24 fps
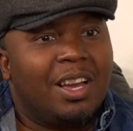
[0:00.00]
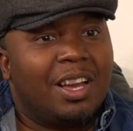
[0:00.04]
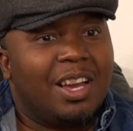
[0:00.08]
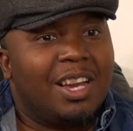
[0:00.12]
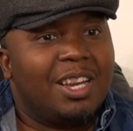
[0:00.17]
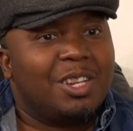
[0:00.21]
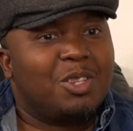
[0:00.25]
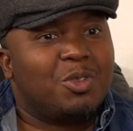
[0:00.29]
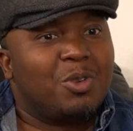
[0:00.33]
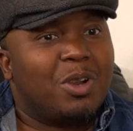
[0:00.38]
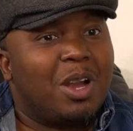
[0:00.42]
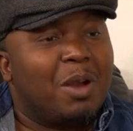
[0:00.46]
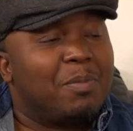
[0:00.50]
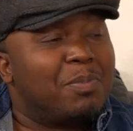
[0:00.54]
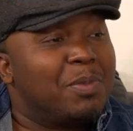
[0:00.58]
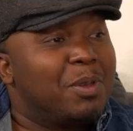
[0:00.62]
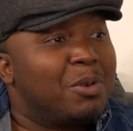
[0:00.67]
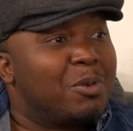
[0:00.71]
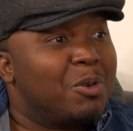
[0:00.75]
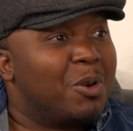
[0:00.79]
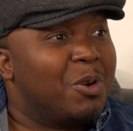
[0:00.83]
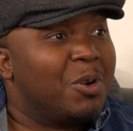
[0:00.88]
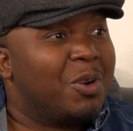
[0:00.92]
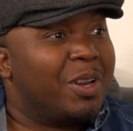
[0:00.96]
I took up the
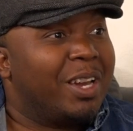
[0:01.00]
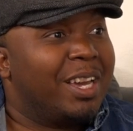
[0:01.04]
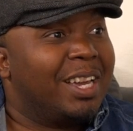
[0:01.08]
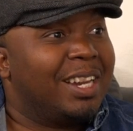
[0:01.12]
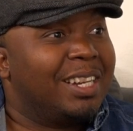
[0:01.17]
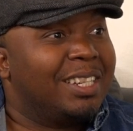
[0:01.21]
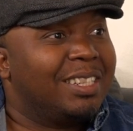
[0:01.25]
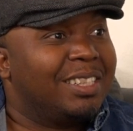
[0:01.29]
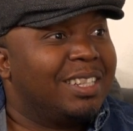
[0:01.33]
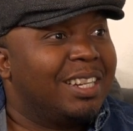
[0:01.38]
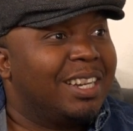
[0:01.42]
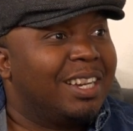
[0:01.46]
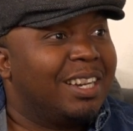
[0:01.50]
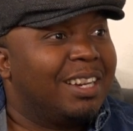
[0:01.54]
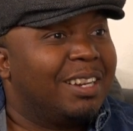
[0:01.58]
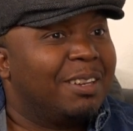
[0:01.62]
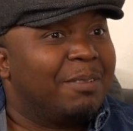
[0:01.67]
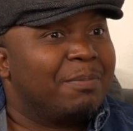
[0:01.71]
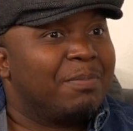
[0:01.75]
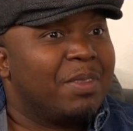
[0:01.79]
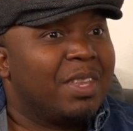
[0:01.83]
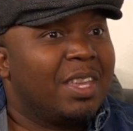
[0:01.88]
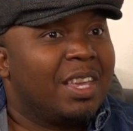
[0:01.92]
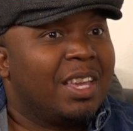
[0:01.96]
role, and
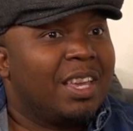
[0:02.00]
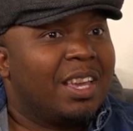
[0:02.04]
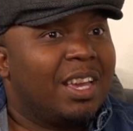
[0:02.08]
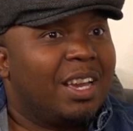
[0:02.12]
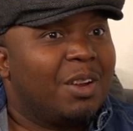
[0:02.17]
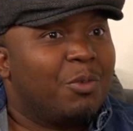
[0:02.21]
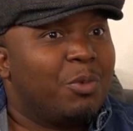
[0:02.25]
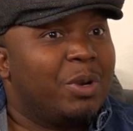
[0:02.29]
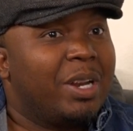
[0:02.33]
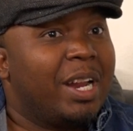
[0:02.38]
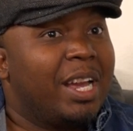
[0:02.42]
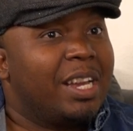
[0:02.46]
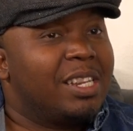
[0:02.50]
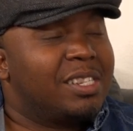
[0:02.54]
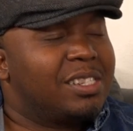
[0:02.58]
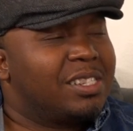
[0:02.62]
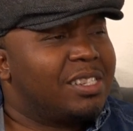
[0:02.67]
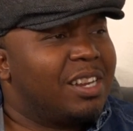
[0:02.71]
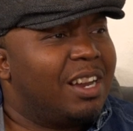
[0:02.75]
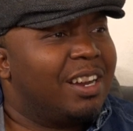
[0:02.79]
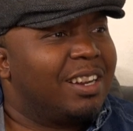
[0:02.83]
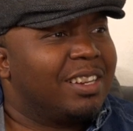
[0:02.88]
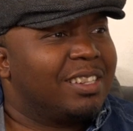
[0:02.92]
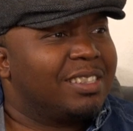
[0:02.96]
when I
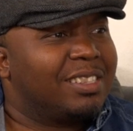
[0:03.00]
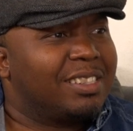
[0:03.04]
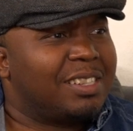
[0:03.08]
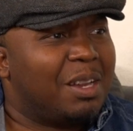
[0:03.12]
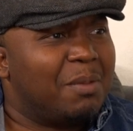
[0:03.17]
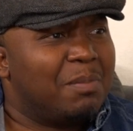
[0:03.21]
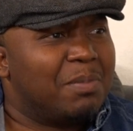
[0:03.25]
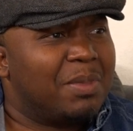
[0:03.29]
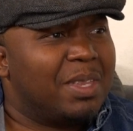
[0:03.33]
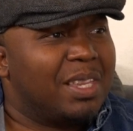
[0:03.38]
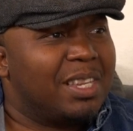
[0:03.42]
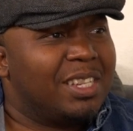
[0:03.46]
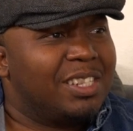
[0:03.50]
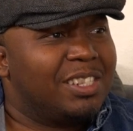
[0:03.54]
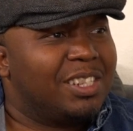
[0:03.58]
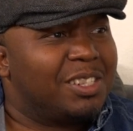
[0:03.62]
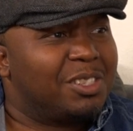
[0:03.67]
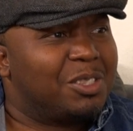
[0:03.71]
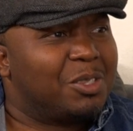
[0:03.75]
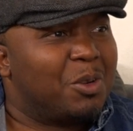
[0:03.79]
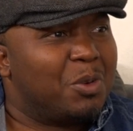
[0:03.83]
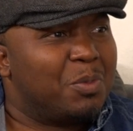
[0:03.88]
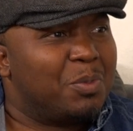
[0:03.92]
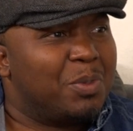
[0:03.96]
sang, something
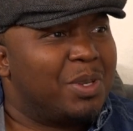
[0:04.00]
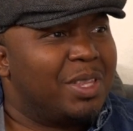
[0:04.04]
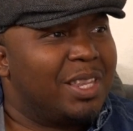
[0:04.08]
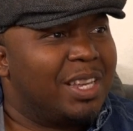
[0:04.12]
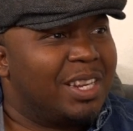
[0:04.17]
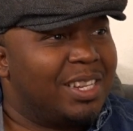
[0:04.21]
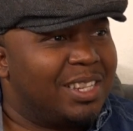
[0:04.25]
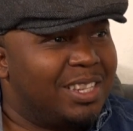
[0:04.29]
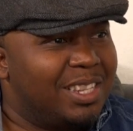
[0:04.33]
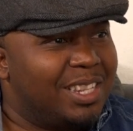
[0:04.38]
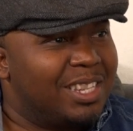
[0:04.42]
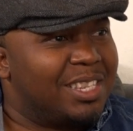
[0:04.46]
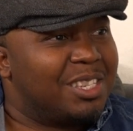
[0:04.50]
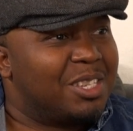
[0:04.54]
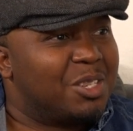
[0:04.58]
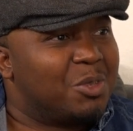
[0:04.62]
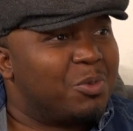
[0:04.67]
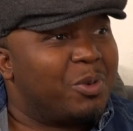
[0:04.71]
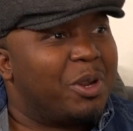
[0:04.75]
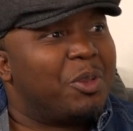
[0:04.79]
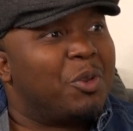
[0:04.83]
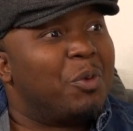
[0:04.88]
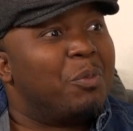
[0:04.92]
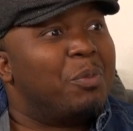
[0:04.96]
just told me that this is
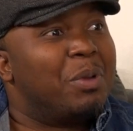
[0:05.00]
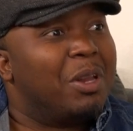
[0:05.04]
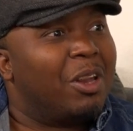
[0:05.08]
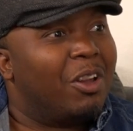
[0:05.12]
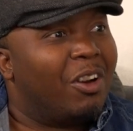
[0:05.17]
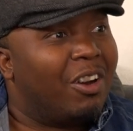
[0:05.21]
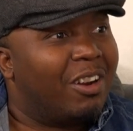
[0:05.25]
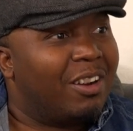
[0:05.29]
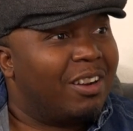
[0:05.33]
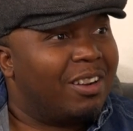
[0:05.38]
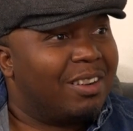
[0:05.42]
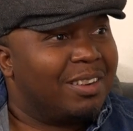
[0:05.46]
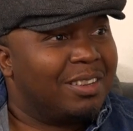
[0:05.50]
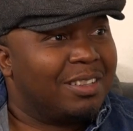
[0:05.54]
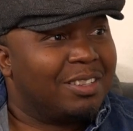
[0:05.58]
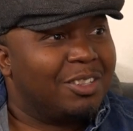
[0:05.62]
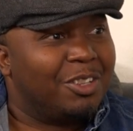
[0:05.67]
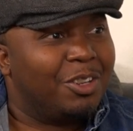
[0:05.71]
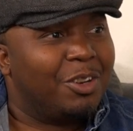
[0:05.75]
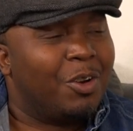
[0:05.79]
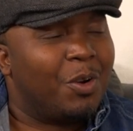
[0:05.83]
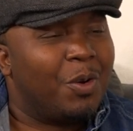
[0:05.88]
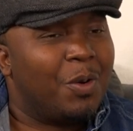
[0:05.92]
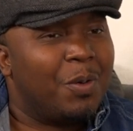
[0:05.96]
where you belong,
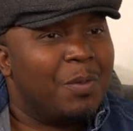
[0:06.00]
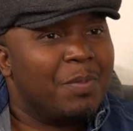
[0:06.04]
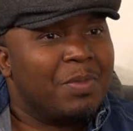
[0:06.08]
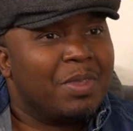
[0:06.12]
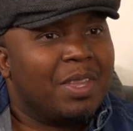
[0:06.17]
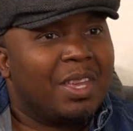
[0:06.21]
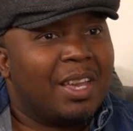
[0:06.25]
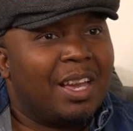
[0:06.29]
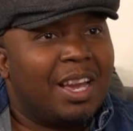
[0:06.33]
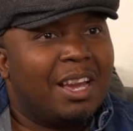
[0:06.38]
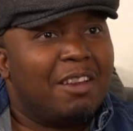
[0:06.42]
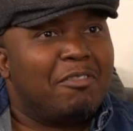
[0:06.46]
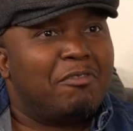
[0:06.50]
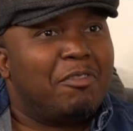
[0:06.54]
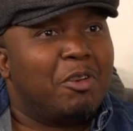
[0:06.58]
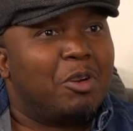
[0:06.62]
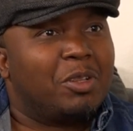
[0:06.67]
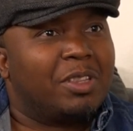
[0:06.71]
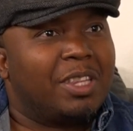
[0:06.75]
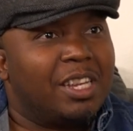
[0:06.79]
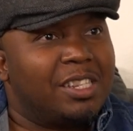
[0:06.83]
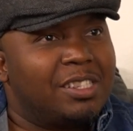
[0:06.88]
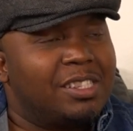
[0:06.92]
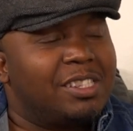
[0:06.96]
you know. I
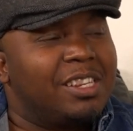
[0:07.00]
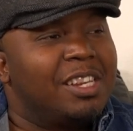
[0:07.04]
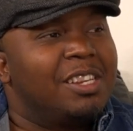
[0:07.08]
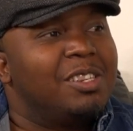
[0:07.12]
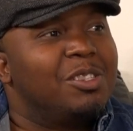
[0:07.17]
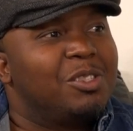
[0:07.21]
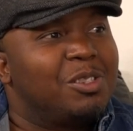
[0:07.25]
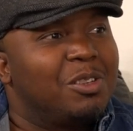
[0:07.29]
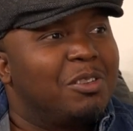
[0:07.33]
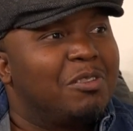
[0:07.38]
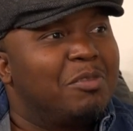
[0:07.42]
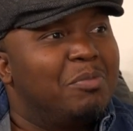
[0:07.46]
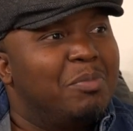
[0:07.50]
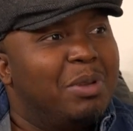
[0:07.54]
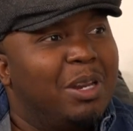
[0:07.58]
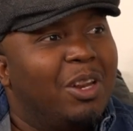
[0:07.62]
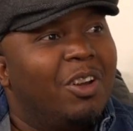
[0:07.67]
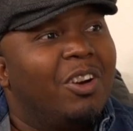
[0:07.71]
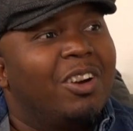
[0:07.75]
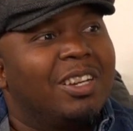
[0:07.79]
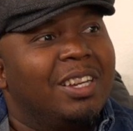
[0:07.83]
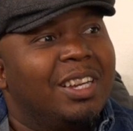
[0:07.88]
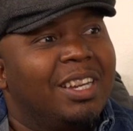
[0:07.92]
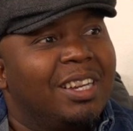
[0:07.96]
felt that sense of
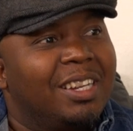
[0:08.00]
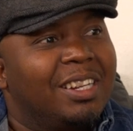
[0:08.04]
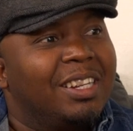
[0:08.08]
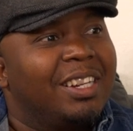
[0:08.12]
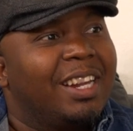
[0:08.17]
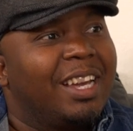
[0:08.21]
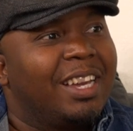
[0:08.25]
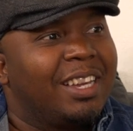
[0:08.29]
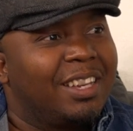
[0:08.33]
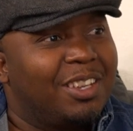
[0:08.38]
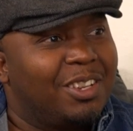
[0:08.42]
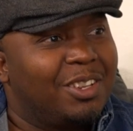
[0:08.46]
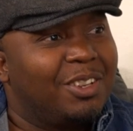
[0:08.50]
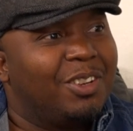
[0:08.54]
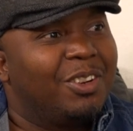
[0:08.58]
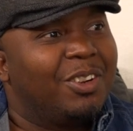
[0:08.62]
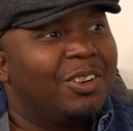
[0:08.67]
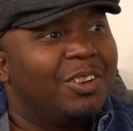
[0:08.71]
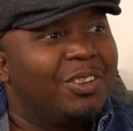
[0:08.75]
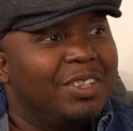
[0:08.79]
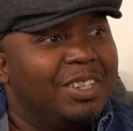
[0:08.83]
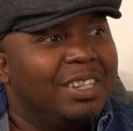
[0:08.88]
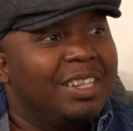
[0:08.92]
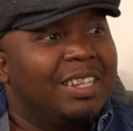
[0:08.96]
belonging, like, you
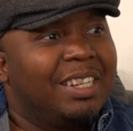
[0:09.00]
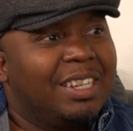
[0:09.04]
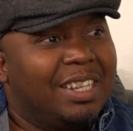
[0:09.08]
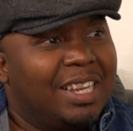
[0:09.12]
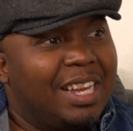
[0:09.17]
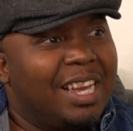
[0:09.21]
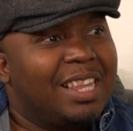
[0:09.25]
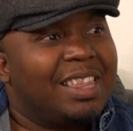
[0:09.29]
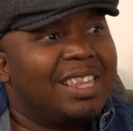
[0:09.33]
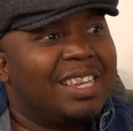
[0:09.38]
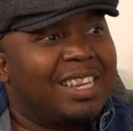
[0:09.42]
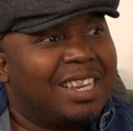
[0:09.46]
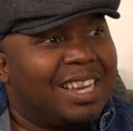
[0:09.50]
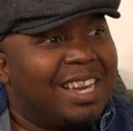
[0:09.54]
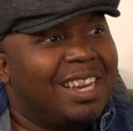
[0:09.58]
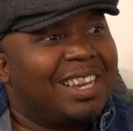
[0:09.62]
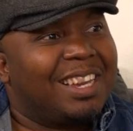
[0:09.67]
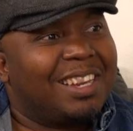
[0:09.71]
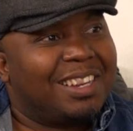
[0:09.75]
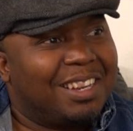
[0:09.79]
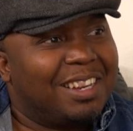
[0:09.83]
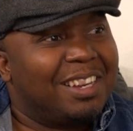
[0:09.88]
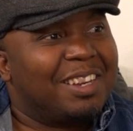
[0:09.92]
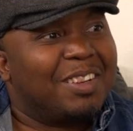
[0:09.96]
know, I think I
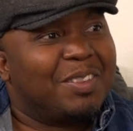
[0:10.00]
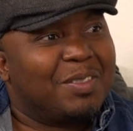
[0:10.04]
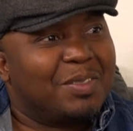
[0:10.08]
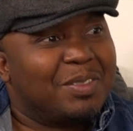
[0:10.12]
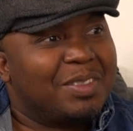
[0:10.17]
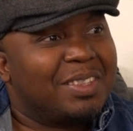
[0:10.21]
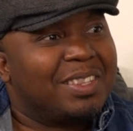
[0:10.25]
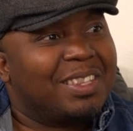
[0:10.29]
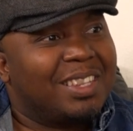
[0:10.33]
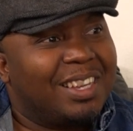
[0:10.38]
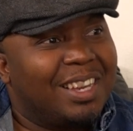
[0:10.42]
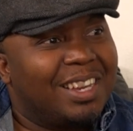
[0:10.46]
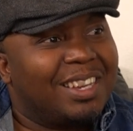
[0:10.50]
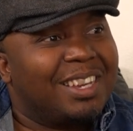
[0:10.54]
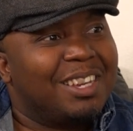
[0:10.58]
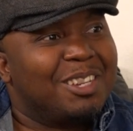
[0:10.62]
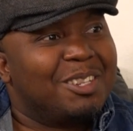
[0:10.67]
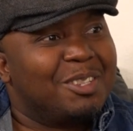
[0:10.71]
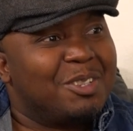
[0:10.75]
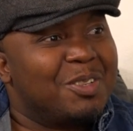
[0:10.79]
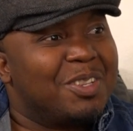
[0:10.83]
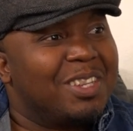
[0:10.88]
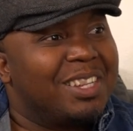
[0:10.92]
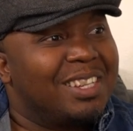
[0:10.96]

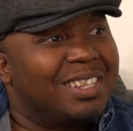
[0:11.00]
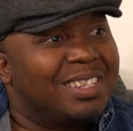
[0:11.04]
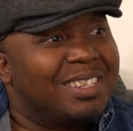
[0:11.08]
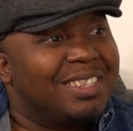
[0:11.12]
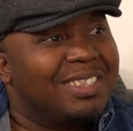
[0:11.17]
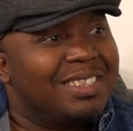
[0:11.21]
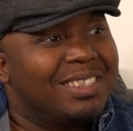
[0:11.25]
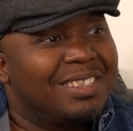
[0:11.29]
can do this.